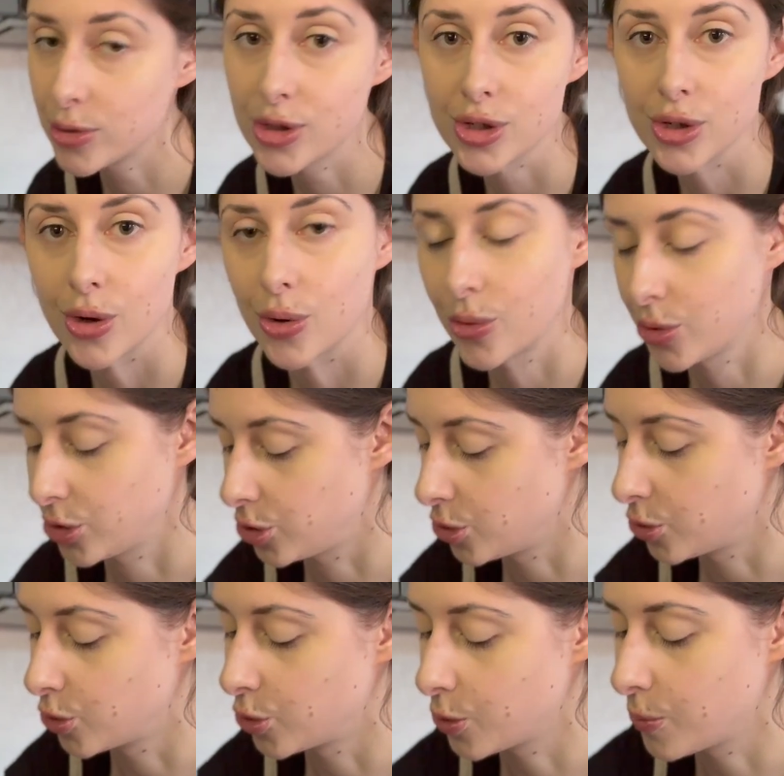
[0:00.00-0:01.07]
so
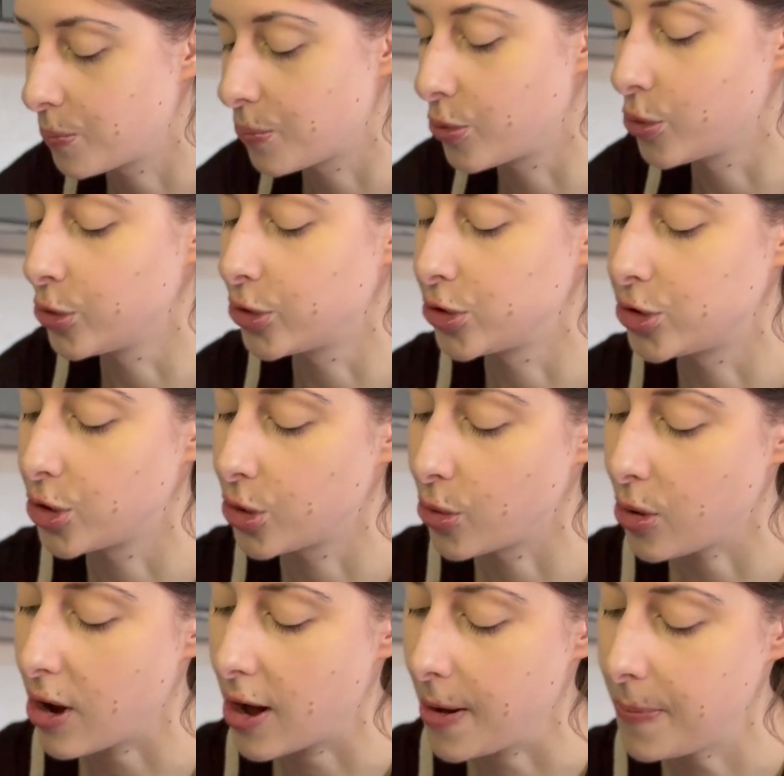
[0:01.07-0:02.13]
you pull the dough
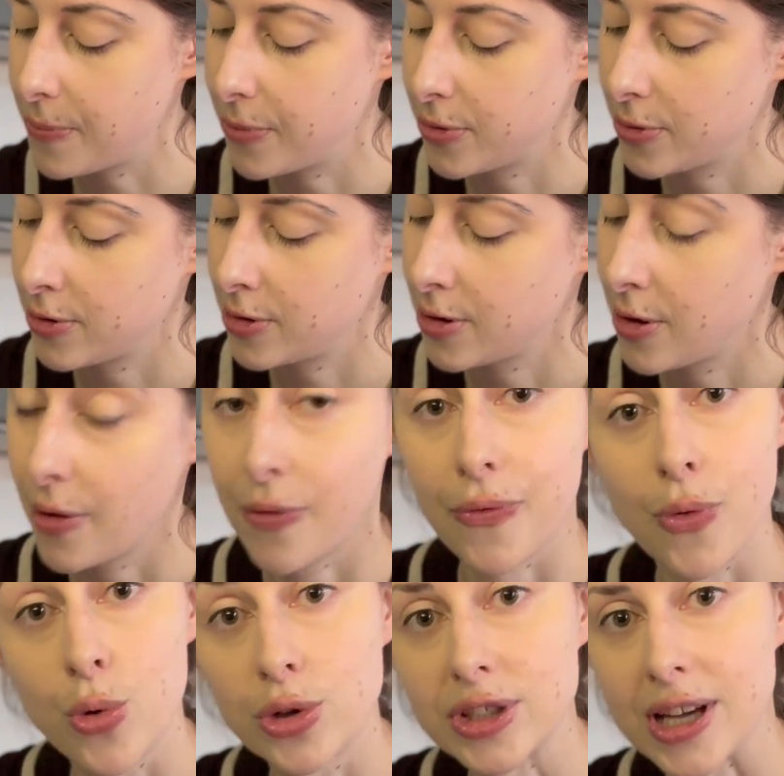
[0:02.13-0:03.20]
up
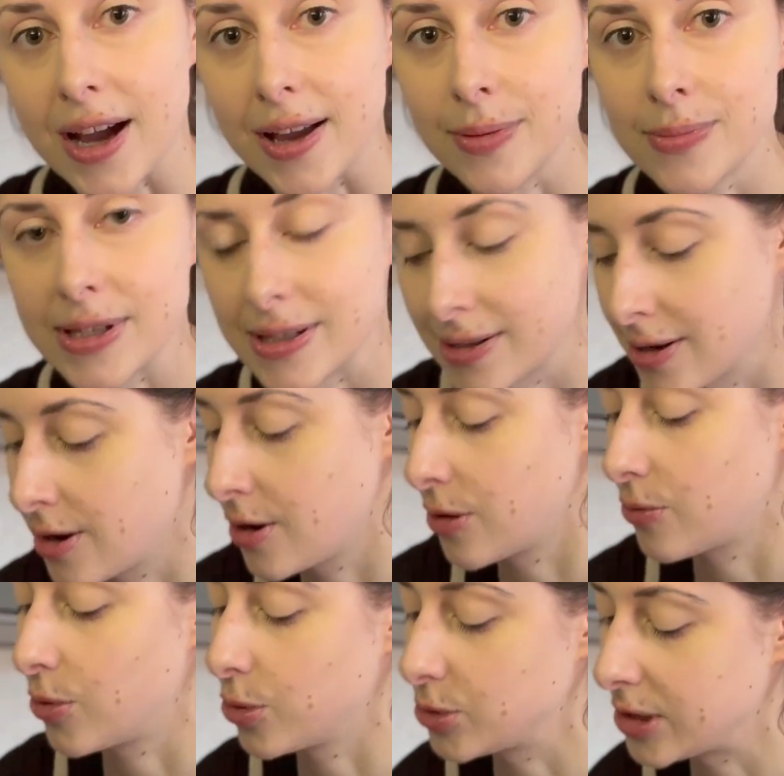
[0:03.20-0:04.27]
4 times,
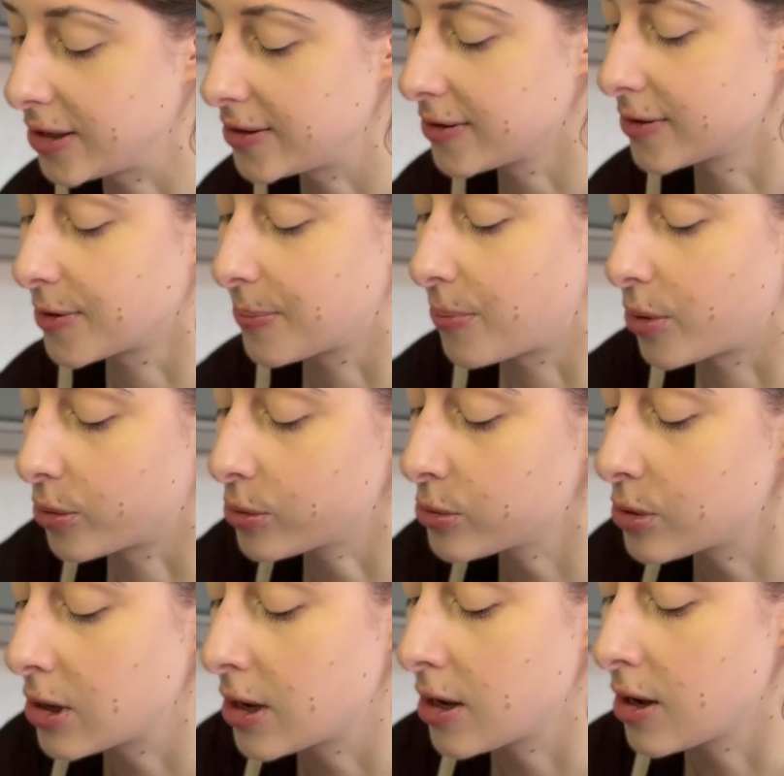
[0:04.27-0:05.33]
rotating the
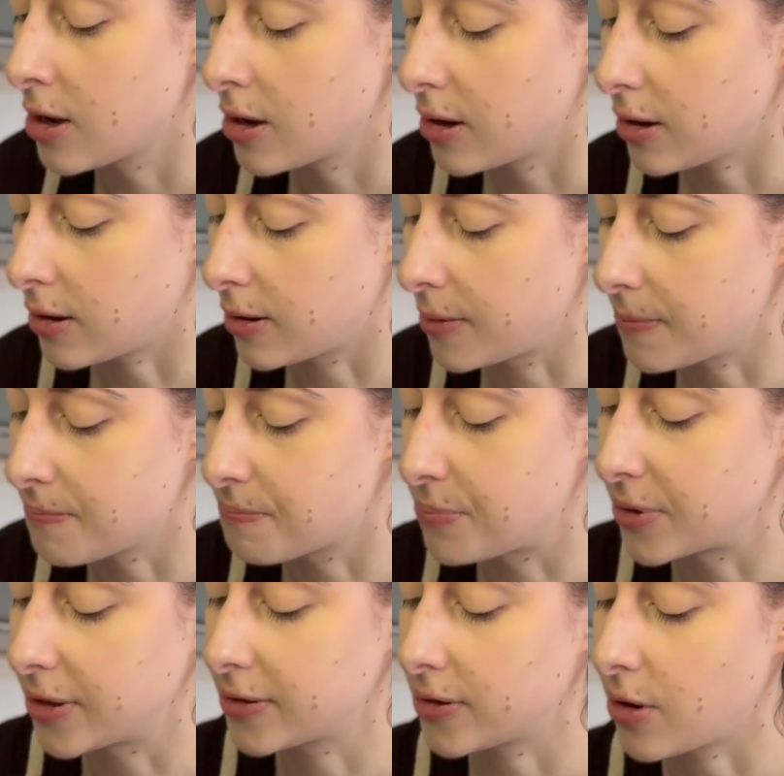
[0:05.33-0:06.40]
bowl.
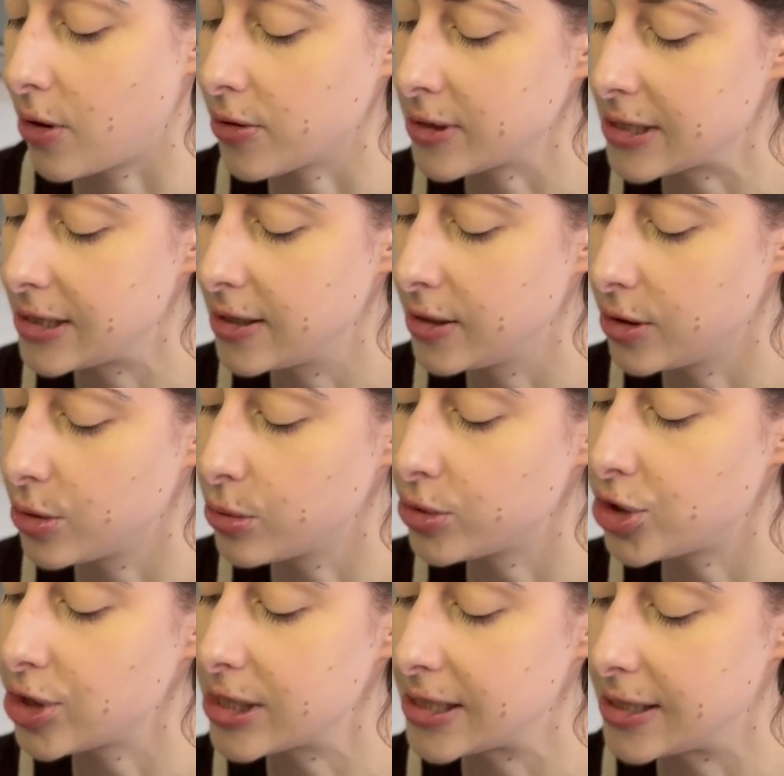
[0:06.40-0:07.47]
But honestly, you'll
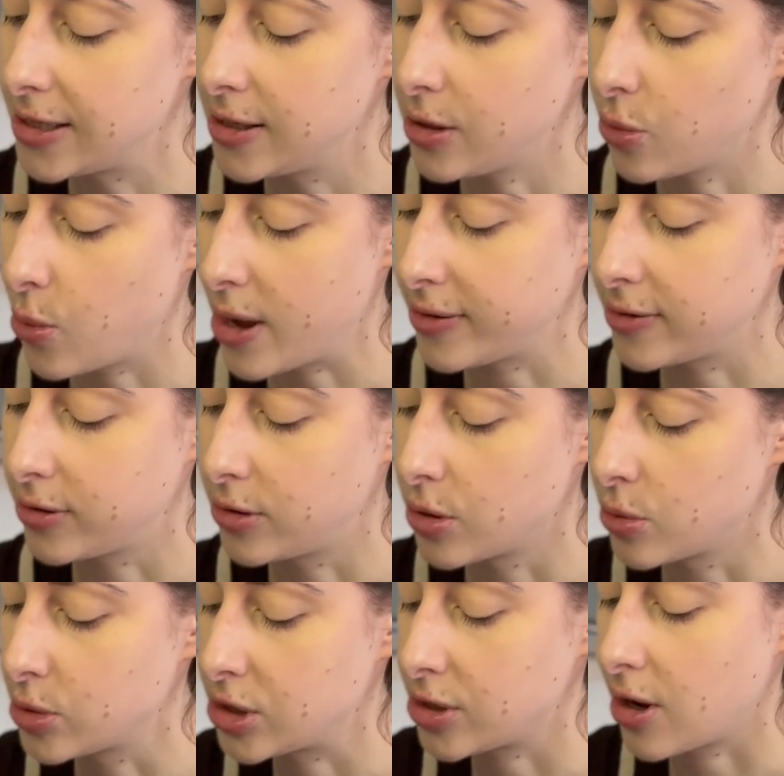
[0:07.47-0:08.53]
just see when the
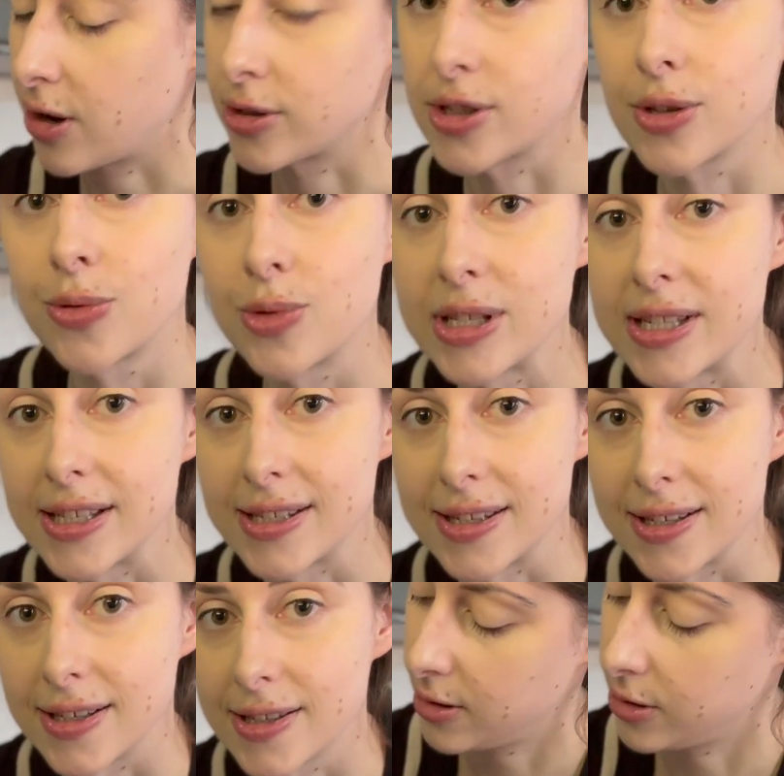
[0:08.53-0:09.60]
dough starts
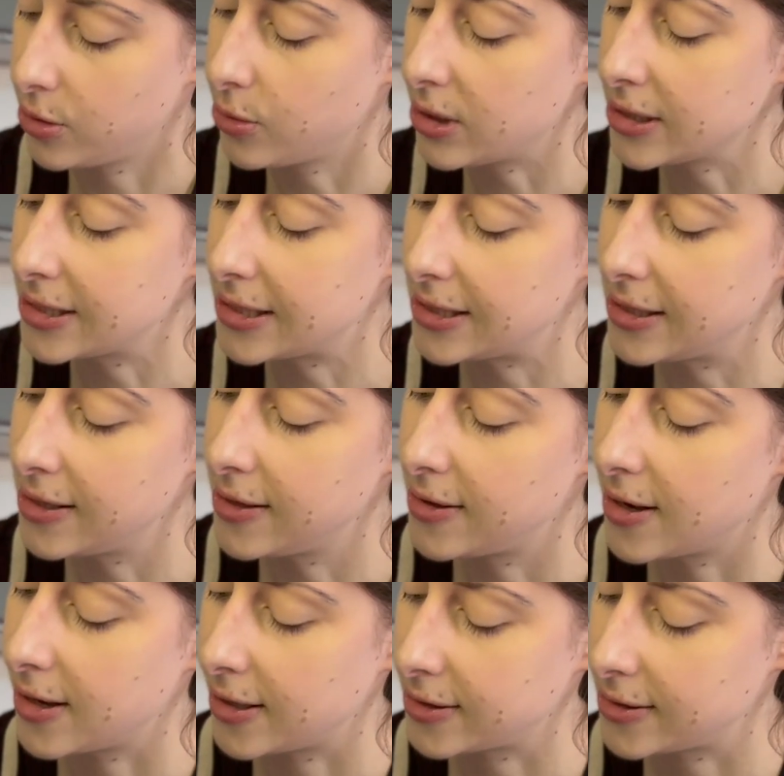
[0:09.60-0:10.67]
resisting. You can see
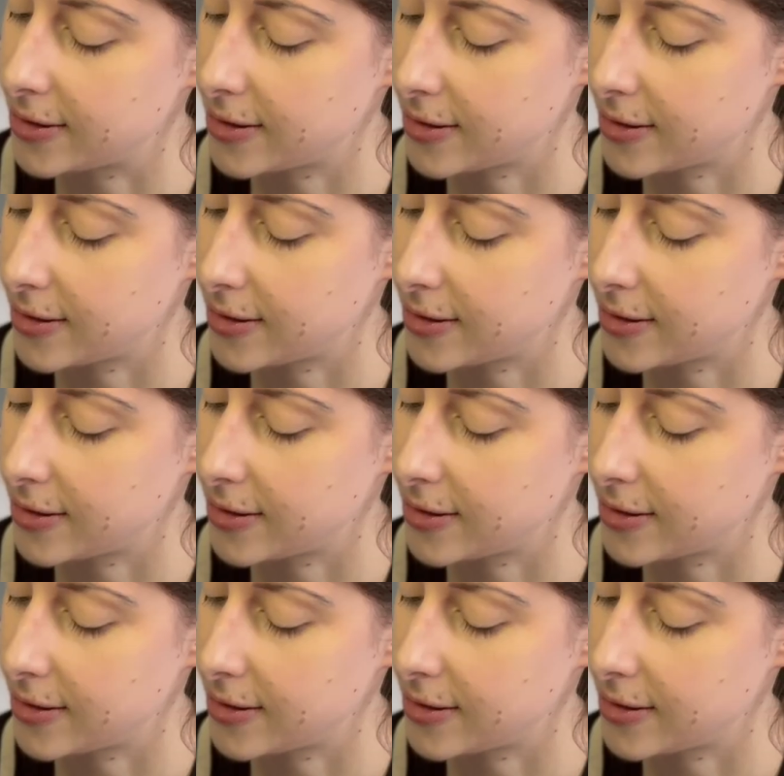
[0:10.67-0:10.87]
that